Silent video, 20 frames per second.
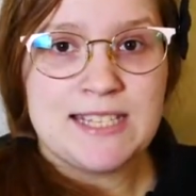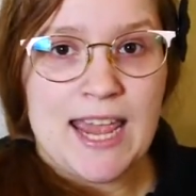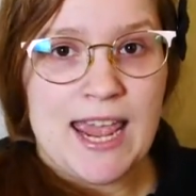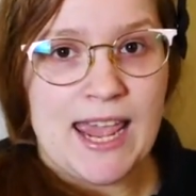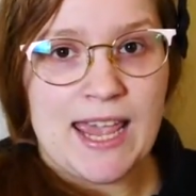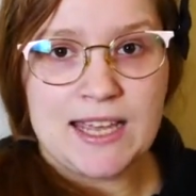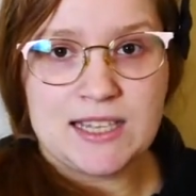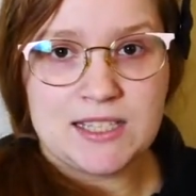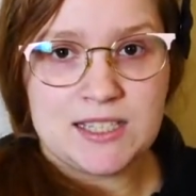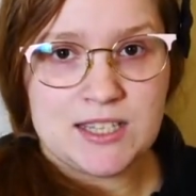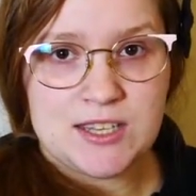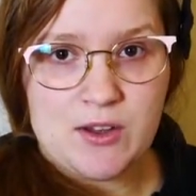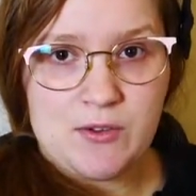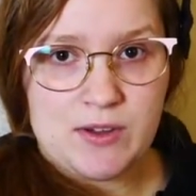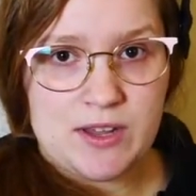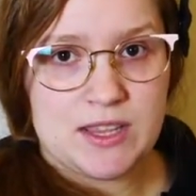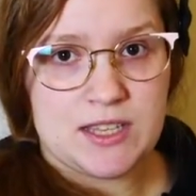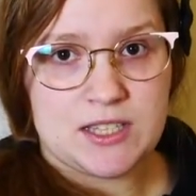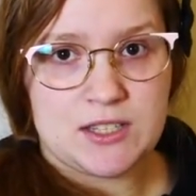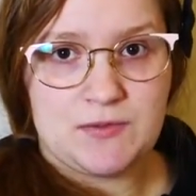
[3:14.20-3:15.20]
hand
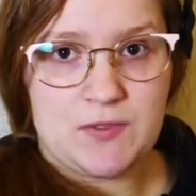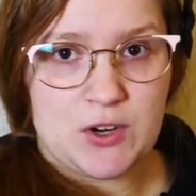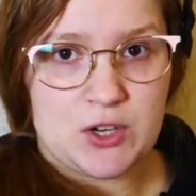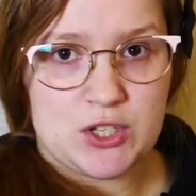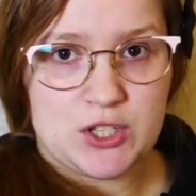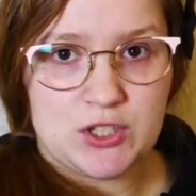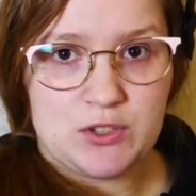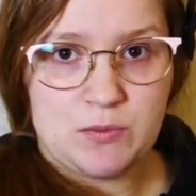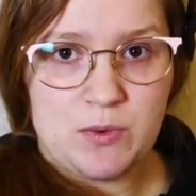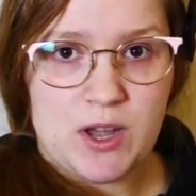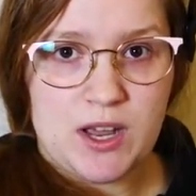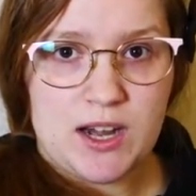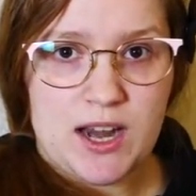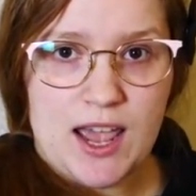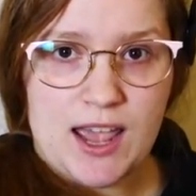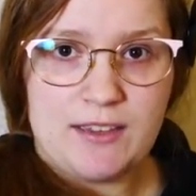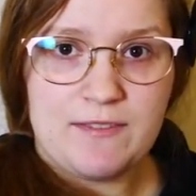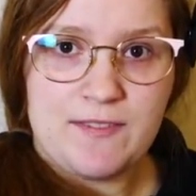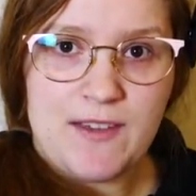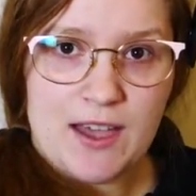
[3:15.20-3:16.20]
sewing this first one,
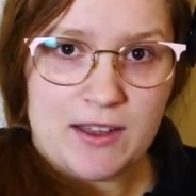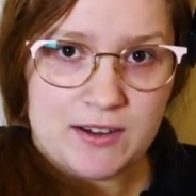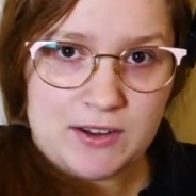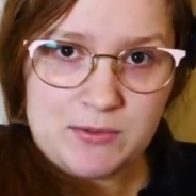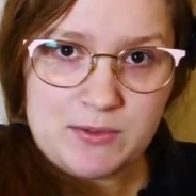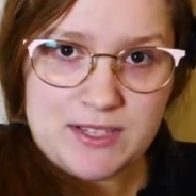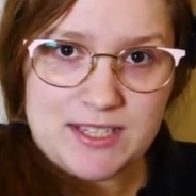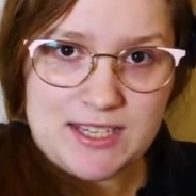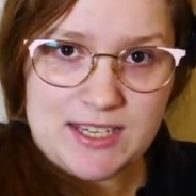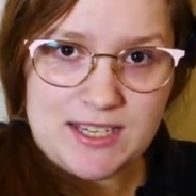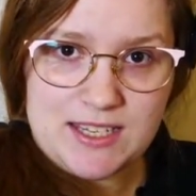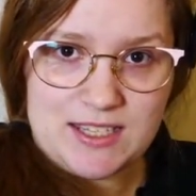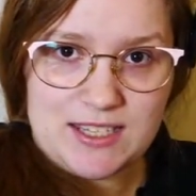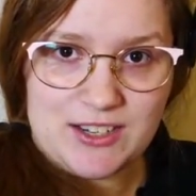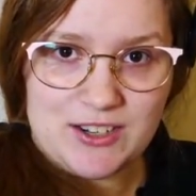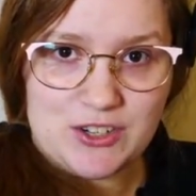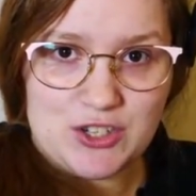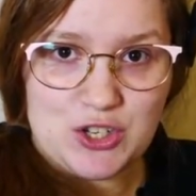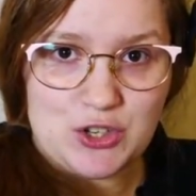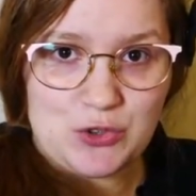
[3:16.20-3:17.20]
I found it was
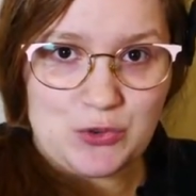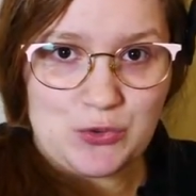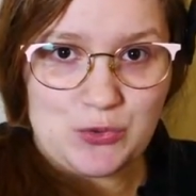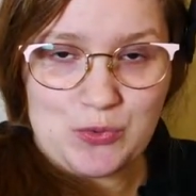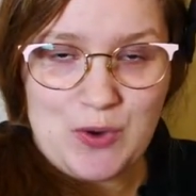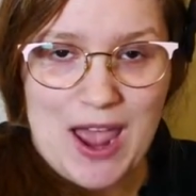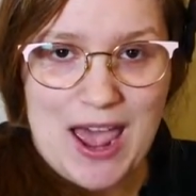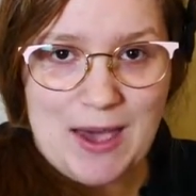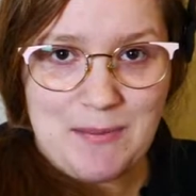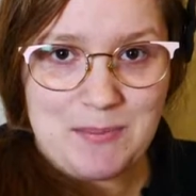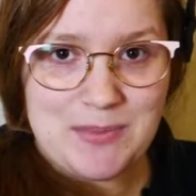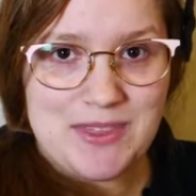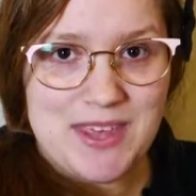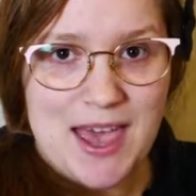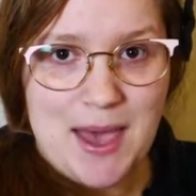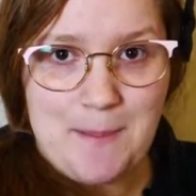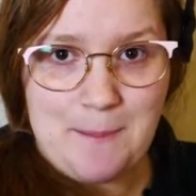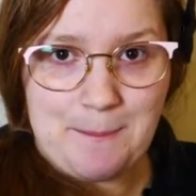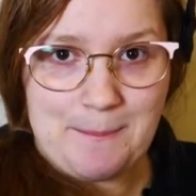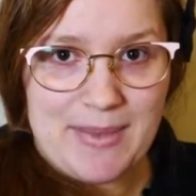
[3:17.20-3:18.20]
easier to wrap
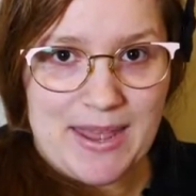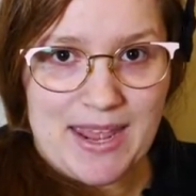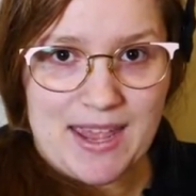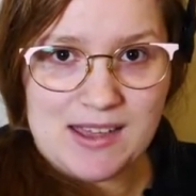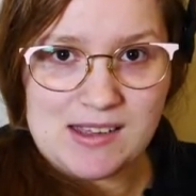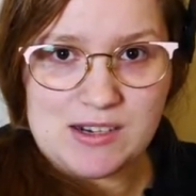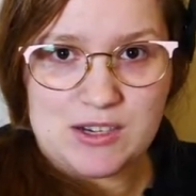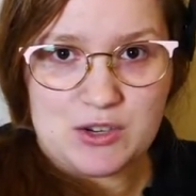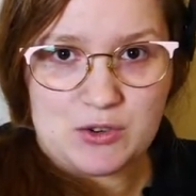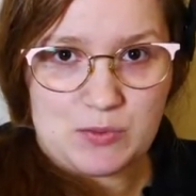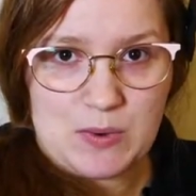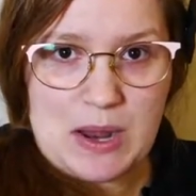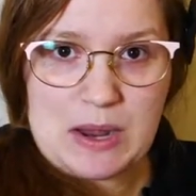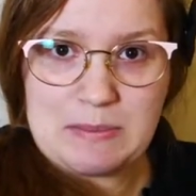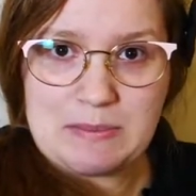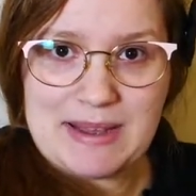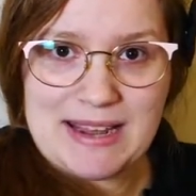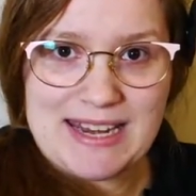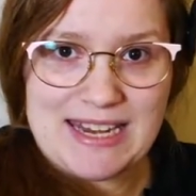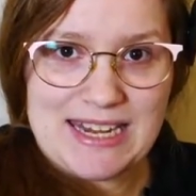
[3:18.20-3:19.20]
that band
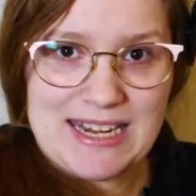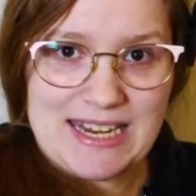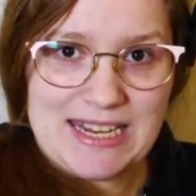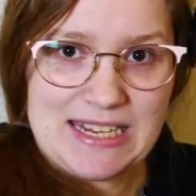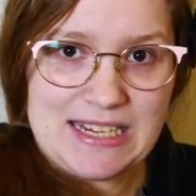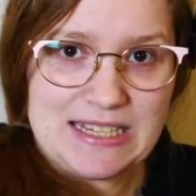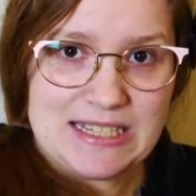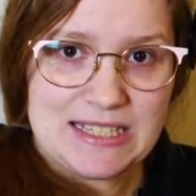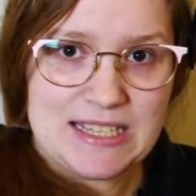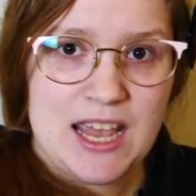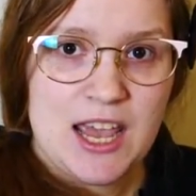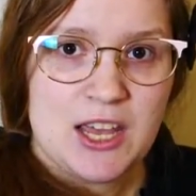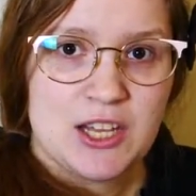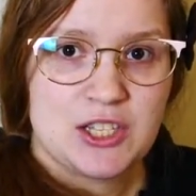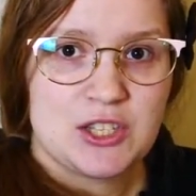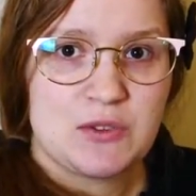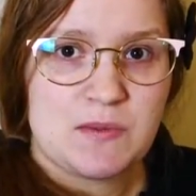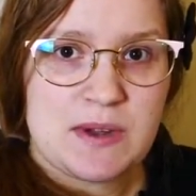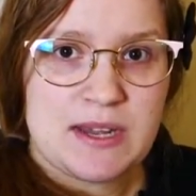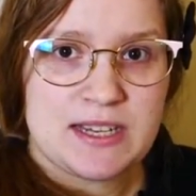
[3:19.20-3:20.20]
around my knees
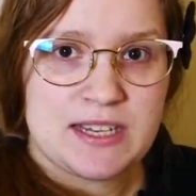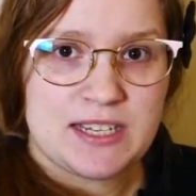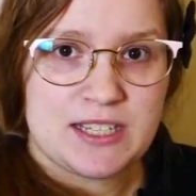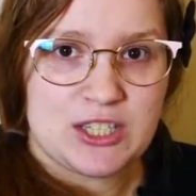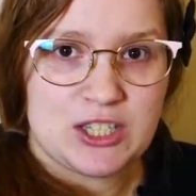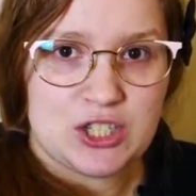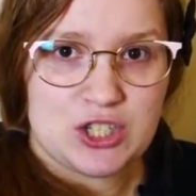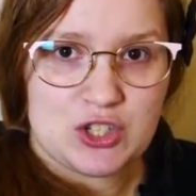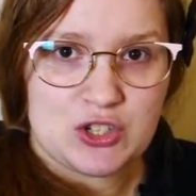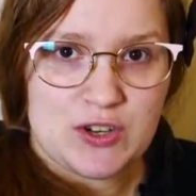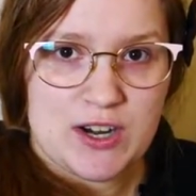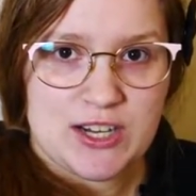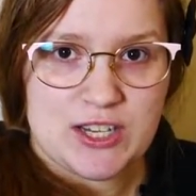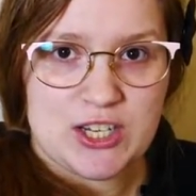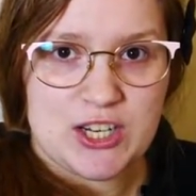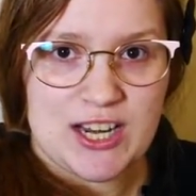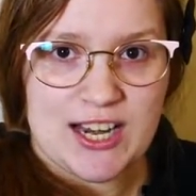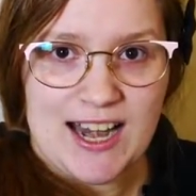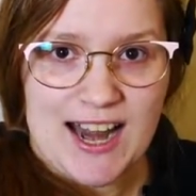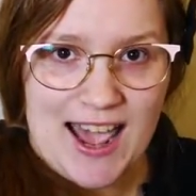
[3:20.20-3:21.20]
so I could
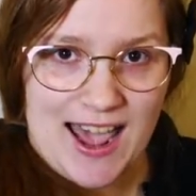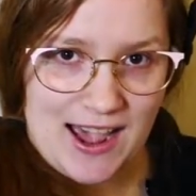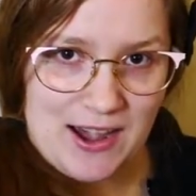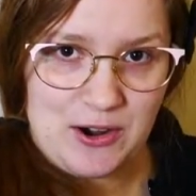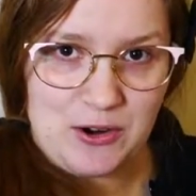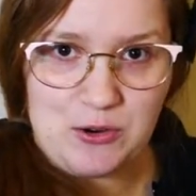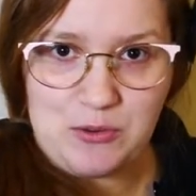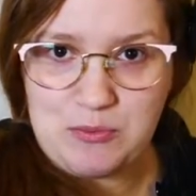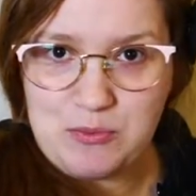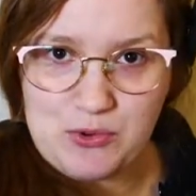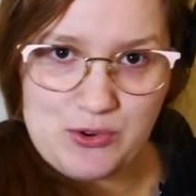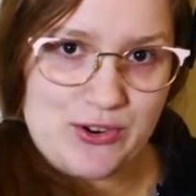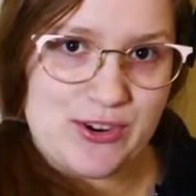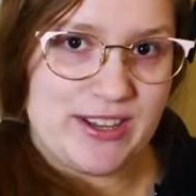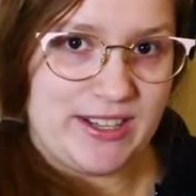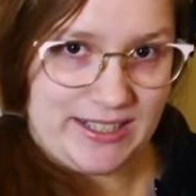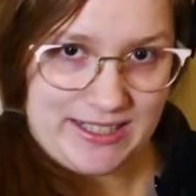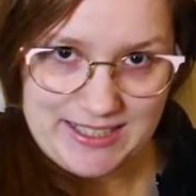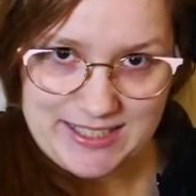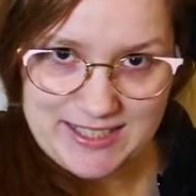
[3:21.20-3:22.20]
stretch it out
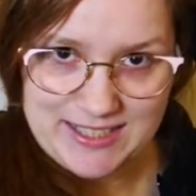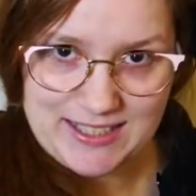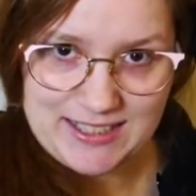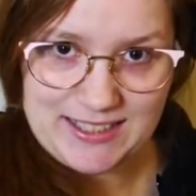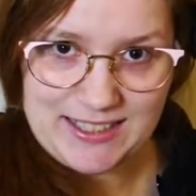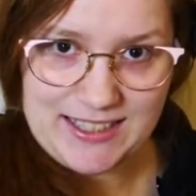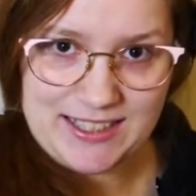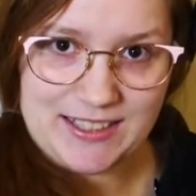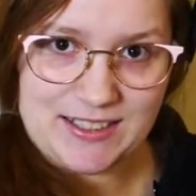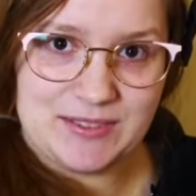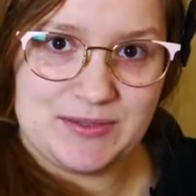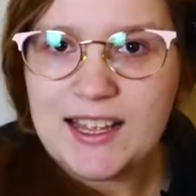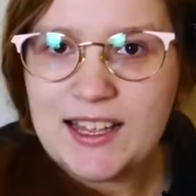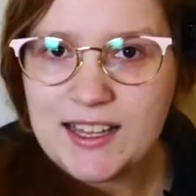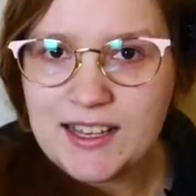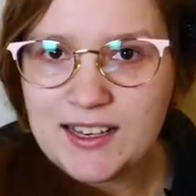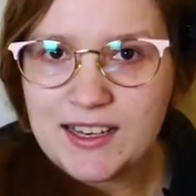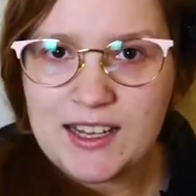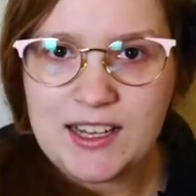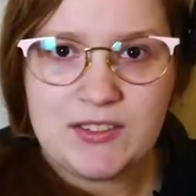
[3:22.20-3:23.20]
more easily.
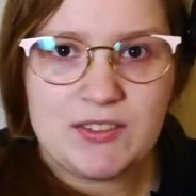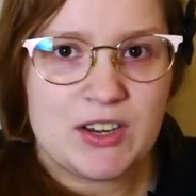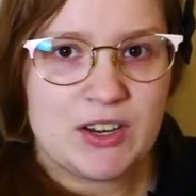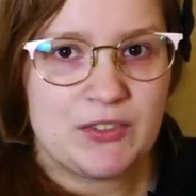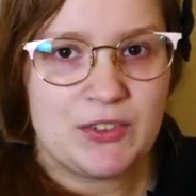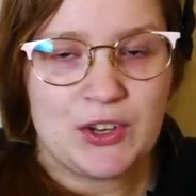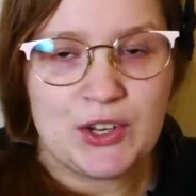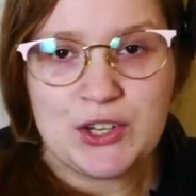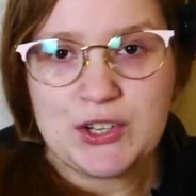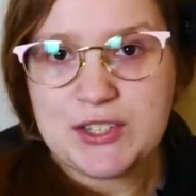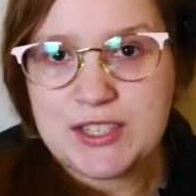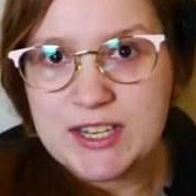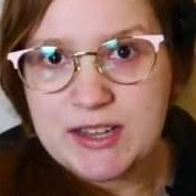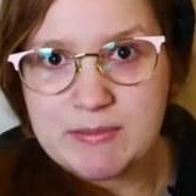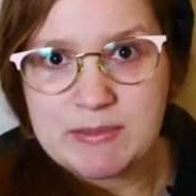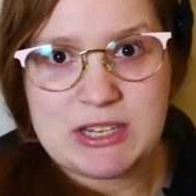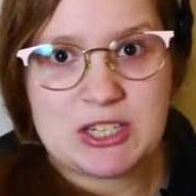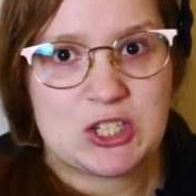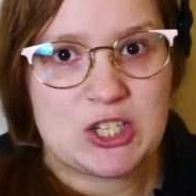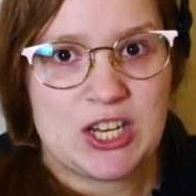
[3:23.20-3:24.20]
And even if you're using a
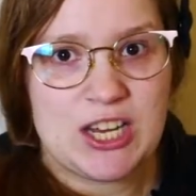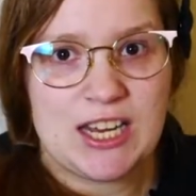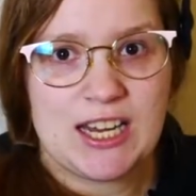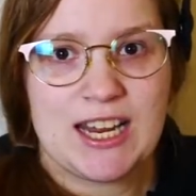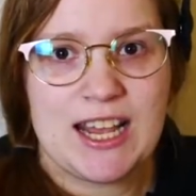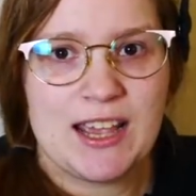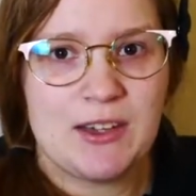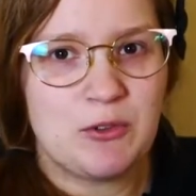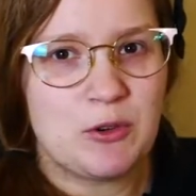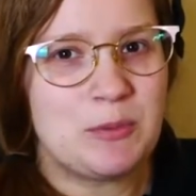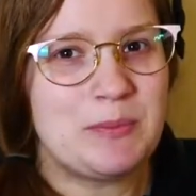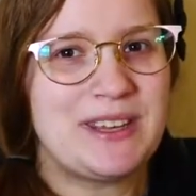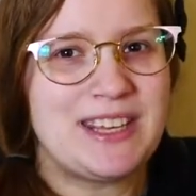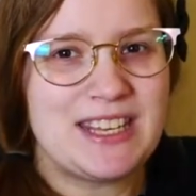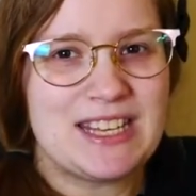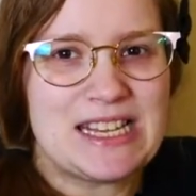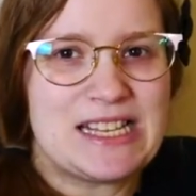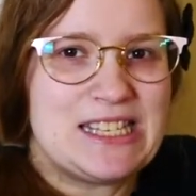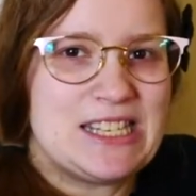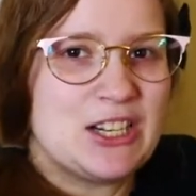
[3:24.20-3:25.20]
machine, it will be
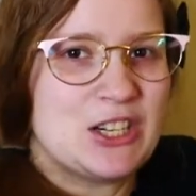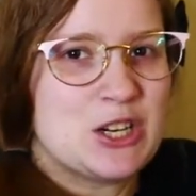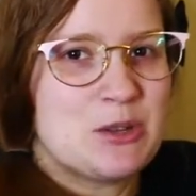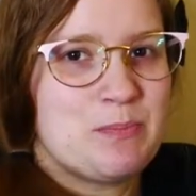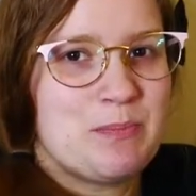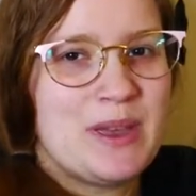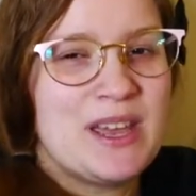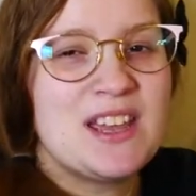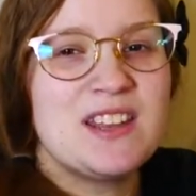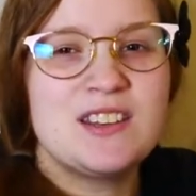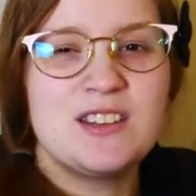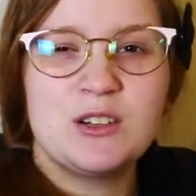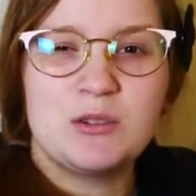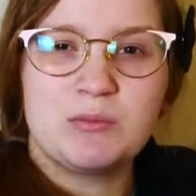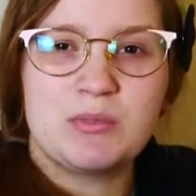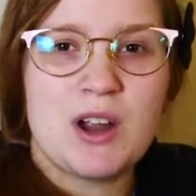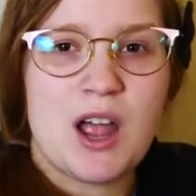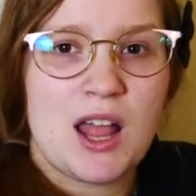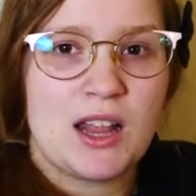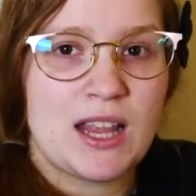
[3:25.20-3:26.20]
easier to pin your
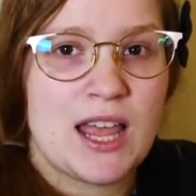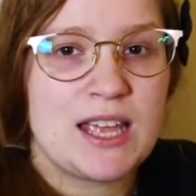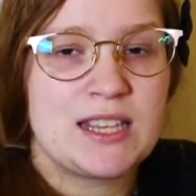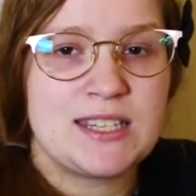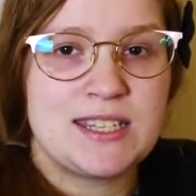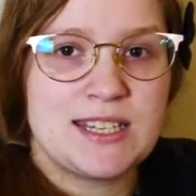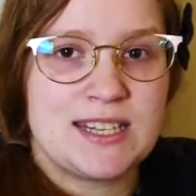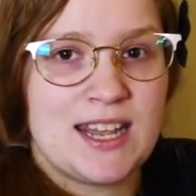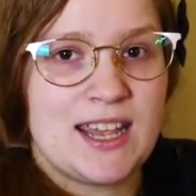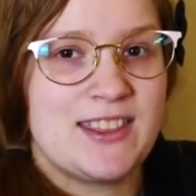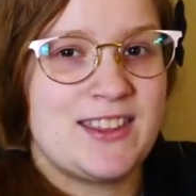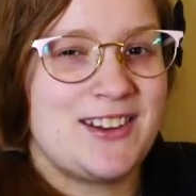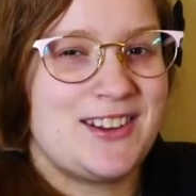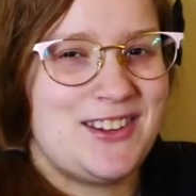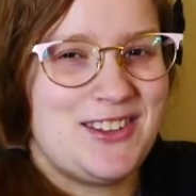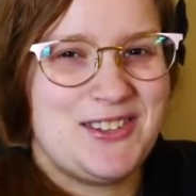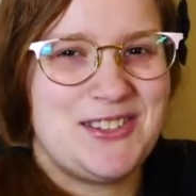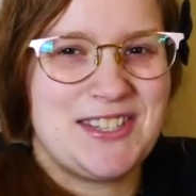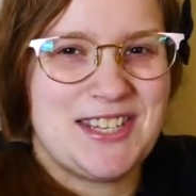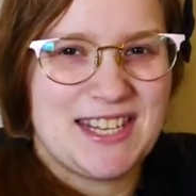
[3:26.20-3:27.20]
bralette together
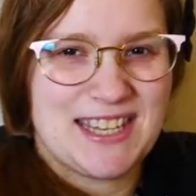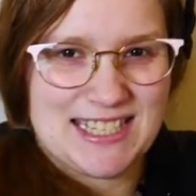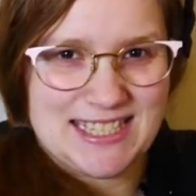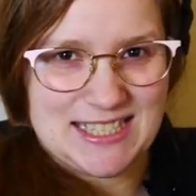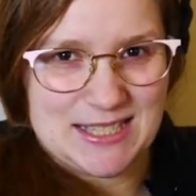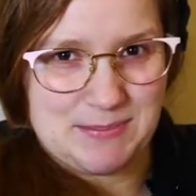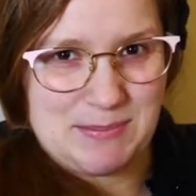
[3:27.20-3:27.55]
using this